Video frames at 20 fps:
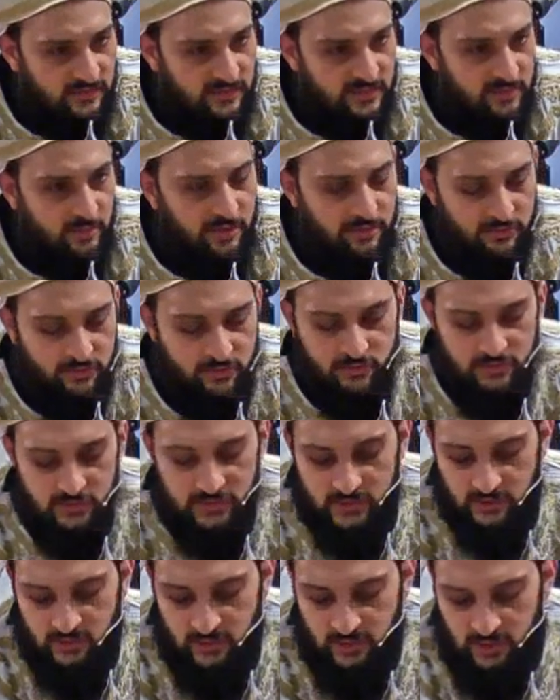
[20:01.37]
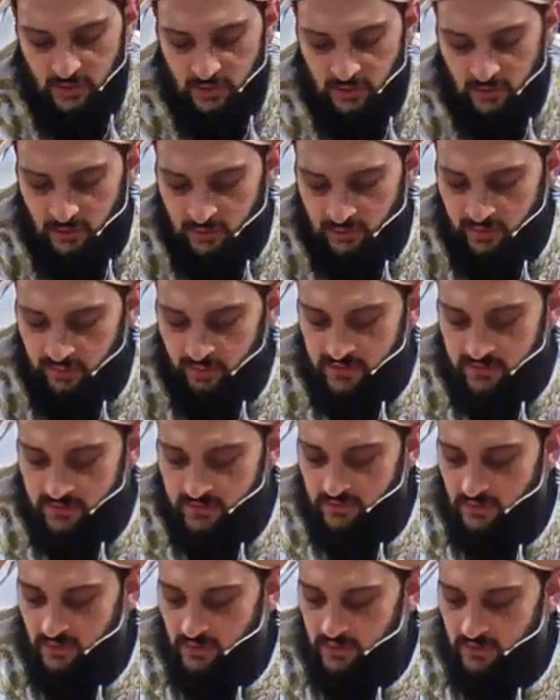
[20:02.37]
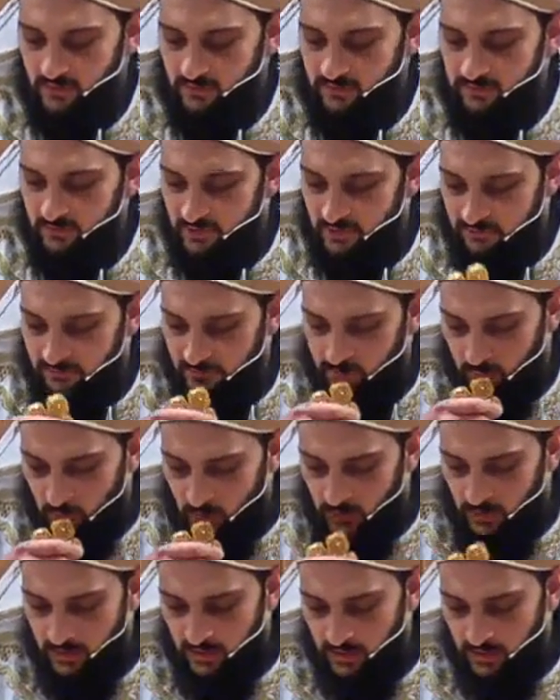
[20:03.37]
have spiritual zeal. And glory be to God forever.